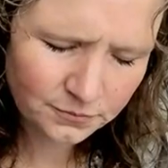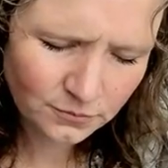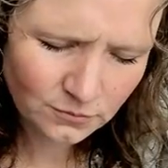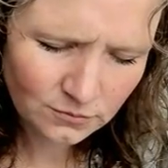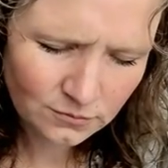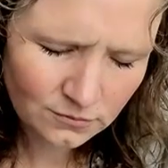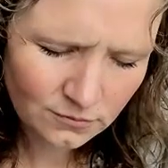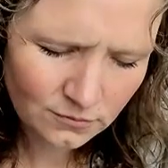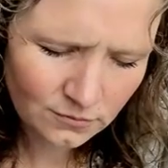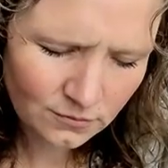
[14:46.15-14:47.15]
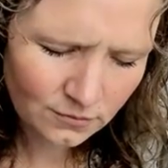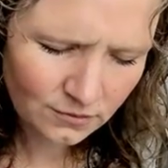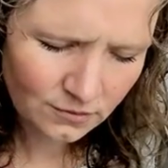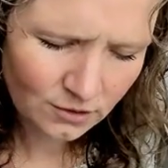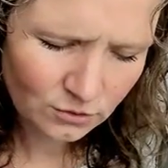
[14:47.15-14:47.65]

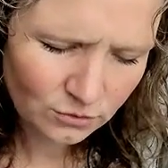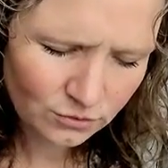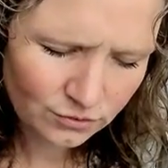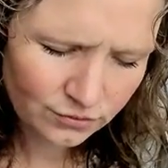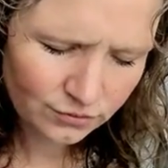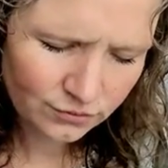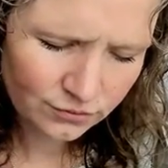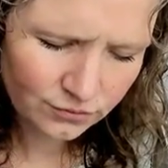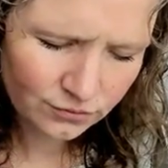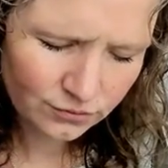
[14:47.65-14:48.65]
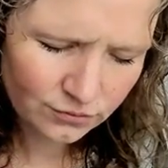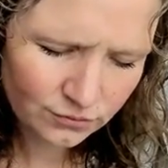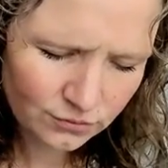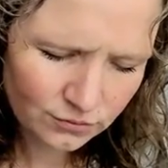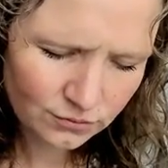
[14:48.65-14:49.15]

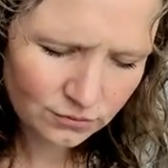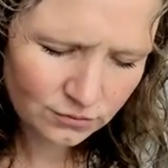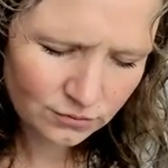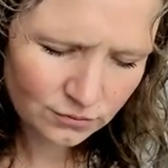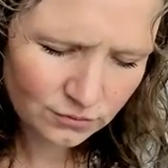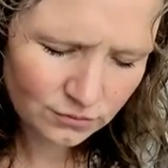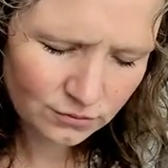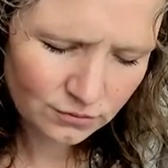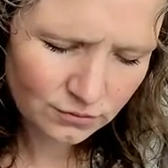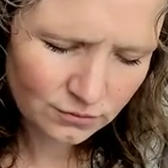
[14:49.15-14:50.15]
No one is speaking in this clip.